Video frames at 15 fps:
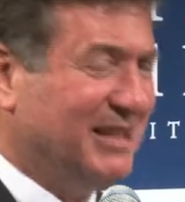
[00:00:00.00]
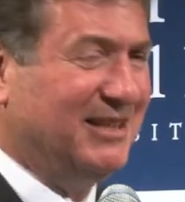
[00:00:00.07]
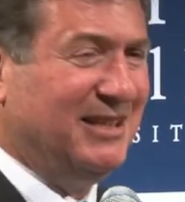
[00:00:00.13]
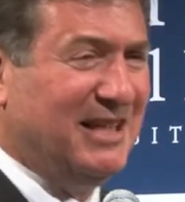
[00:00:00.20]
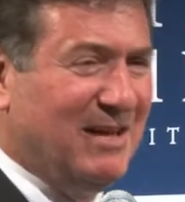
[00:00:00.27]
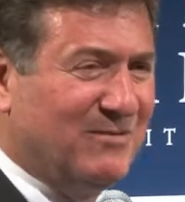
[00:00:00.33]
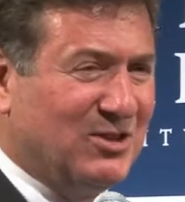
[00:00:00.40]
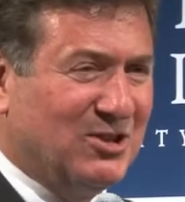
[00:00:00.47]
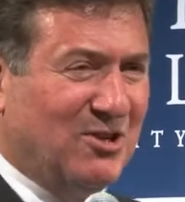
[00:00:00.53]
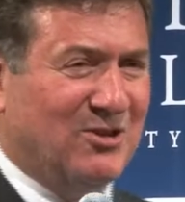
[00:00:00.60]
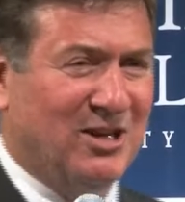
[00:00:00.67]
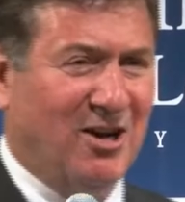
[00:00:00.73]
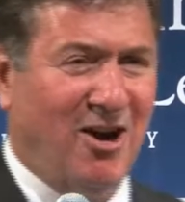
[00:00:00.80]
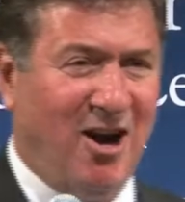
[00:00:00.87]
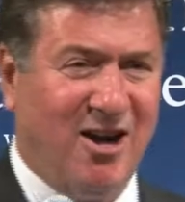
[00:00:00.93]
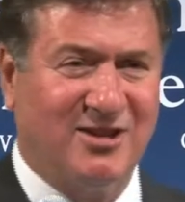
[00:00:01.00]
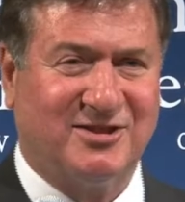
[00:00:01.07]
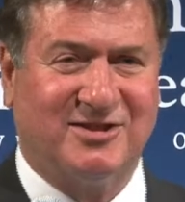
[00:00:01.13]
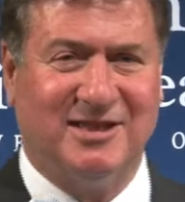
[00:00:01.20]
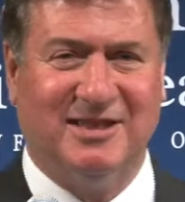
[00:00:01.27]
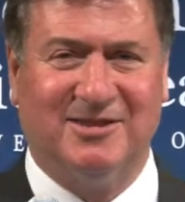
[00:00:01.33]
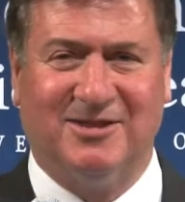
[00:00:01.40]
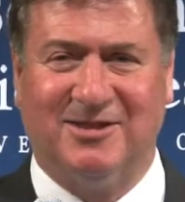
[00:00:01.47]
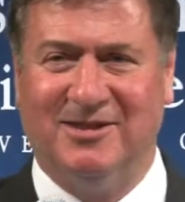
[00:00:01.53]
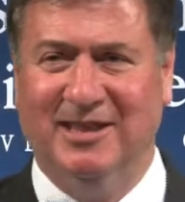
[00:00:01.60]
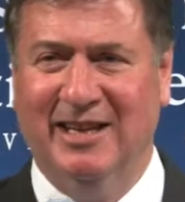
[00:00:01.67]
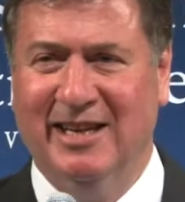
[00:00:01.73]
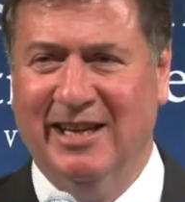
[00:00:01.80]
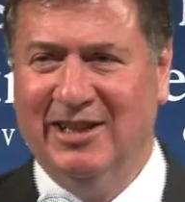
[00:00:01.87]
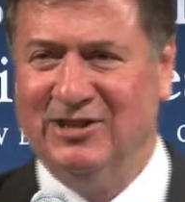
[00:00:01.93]
It didn't have to go to Austin or
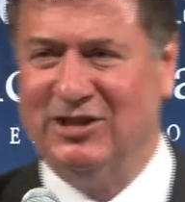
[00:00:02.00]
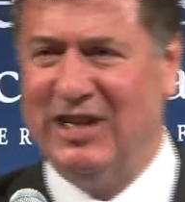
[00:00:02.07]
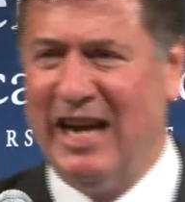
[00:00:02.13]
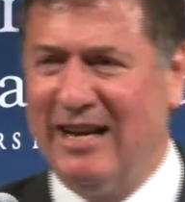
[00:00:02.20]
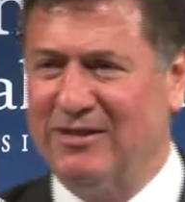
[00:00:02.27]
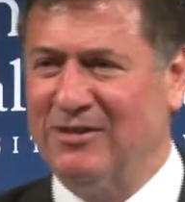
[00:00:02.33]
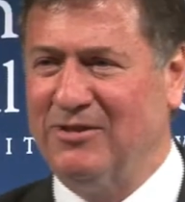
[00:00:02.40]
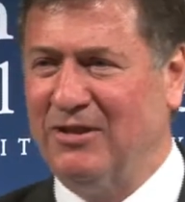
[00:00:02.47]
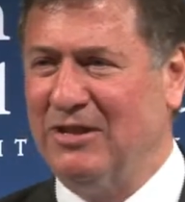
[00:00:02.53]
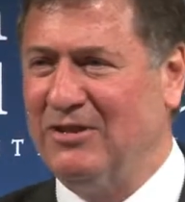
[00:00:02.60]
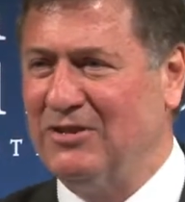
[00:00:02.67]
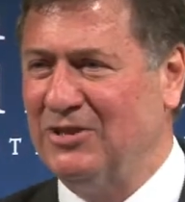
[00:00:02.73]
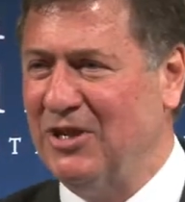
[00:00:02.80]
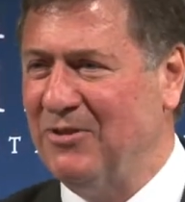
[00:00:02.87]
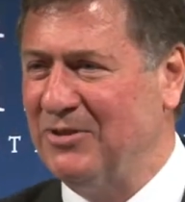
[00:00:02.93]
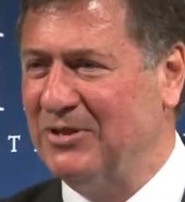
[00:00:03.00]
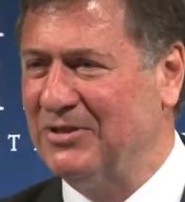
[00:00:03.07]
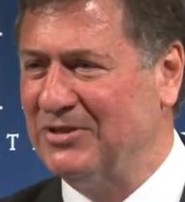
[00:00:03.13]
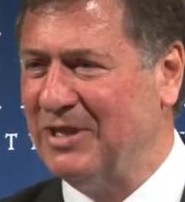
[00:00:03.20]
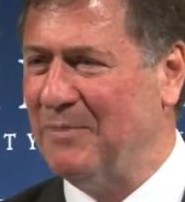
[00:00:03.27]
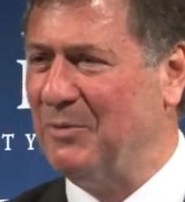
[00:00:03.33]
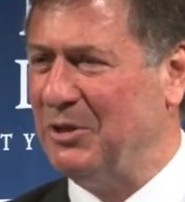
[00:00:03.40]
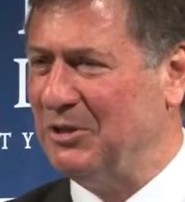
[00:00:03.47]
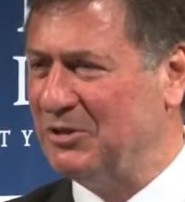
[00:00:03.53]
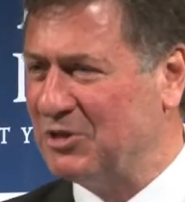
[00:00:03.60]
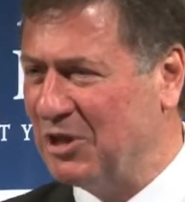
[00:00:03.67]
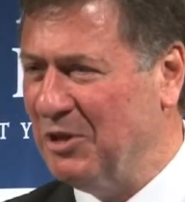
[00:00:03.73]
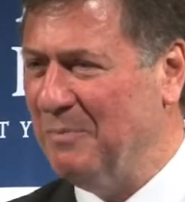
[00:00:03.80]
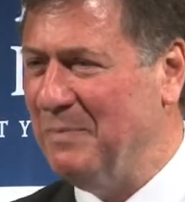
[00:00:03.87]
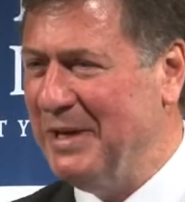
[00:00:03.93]
Chandler, Arizona, or somewhere. It's
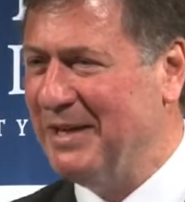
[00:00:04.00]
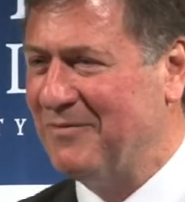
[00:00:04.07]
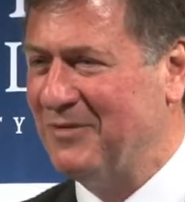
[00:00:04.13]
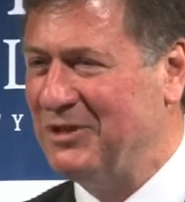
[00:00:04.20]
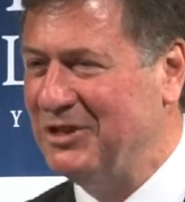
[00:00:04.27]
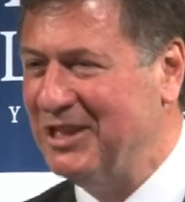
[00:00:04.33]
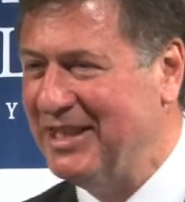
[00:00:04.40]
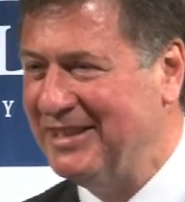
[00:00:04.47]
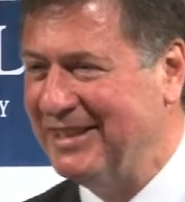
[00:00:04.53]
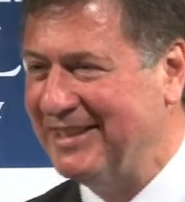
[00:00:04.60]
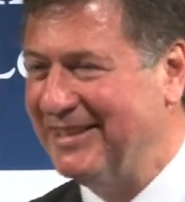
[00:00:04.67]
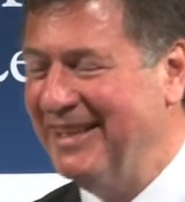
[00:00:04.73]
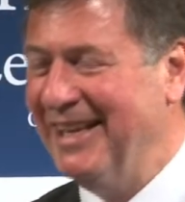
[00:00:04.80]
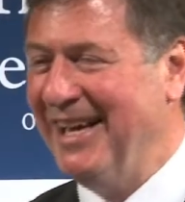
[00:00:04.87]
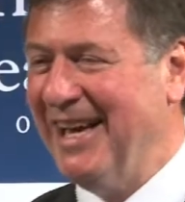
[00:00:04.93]
going to be in Virginia.